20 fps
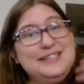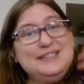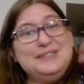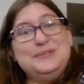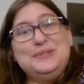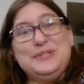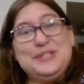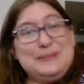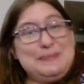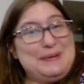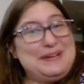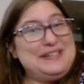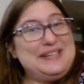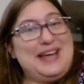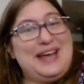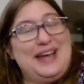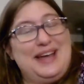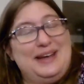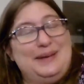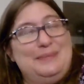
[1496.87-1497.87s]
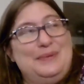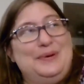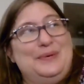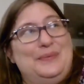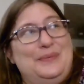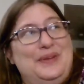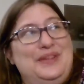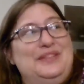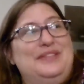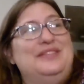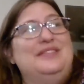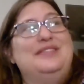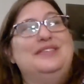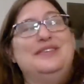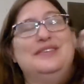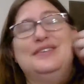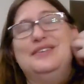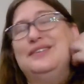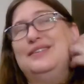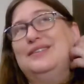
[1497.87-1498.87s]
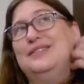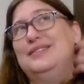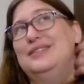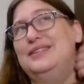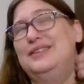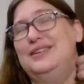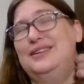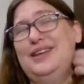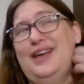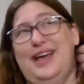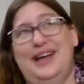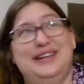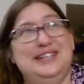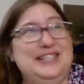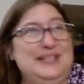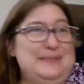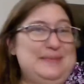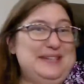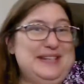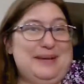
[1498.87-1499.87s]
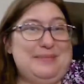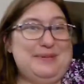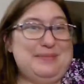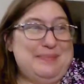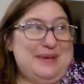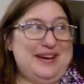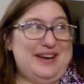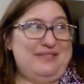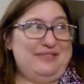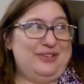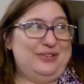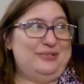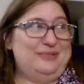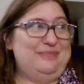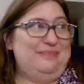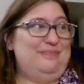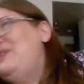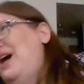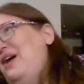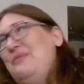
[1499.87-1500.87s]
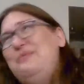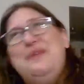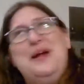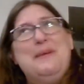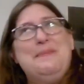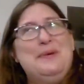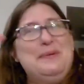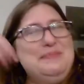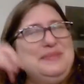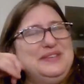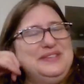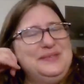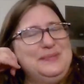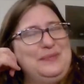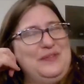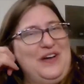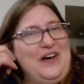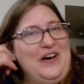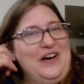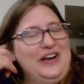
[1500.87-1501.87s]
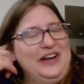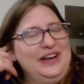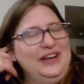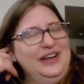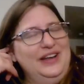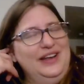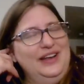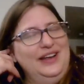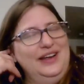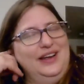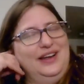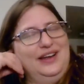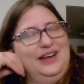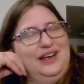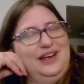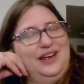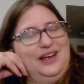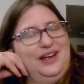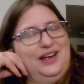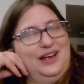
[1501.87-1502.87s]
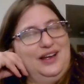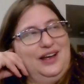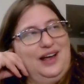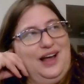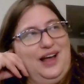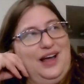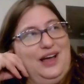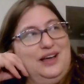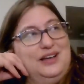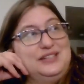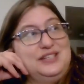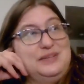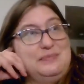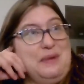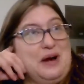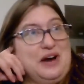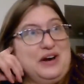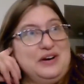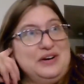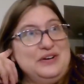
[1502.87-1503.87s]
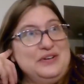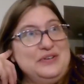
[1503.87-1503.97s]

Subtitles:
spend time with my nephew. I'll wrap up this vlog tomorrow